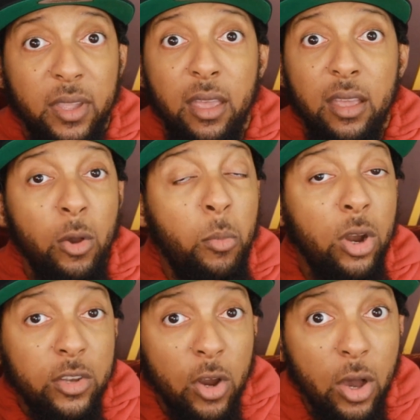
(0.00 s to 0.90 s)
no
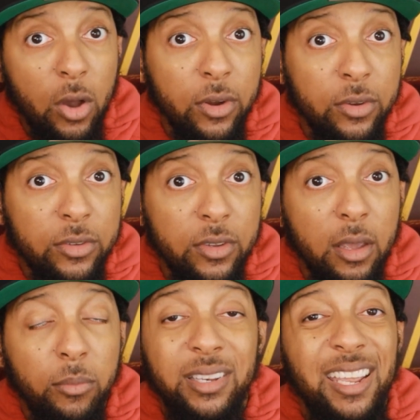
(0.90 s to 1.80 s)
more turnovers,
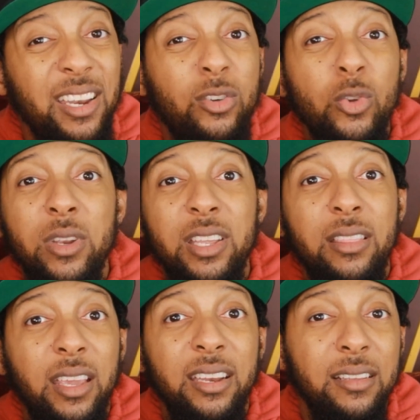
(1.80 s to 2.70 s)
but they didn't do
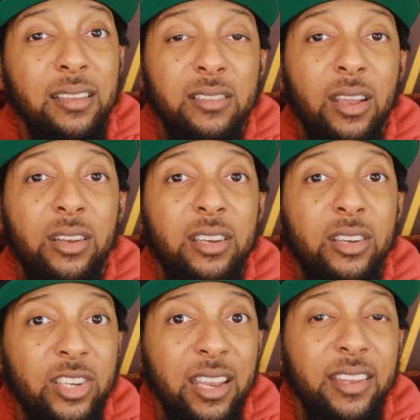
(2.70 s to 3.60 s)
anything necessarily to
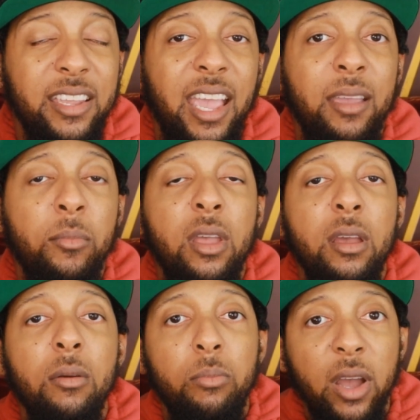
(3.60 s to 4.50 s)
change the game.
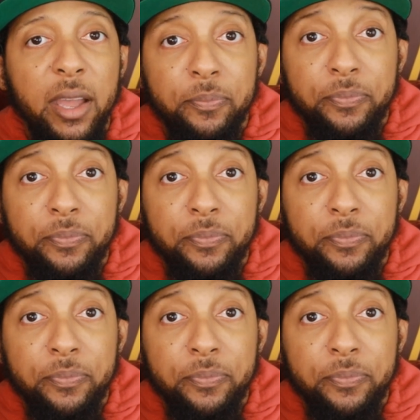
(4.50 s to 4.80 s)
But